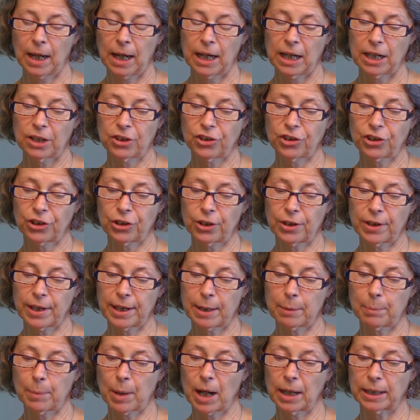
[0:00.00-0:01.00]
ensure
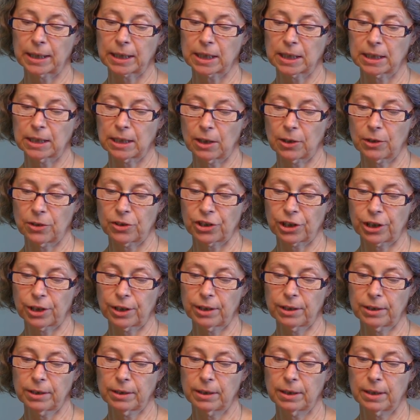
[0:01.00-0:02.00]
that upon
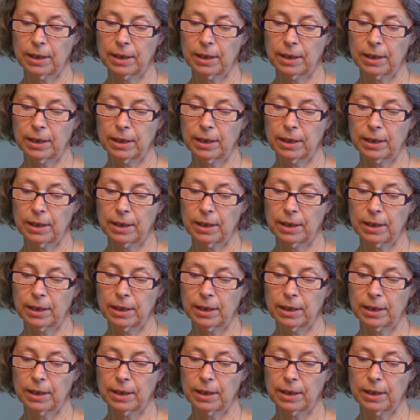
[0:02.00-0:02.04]
closure,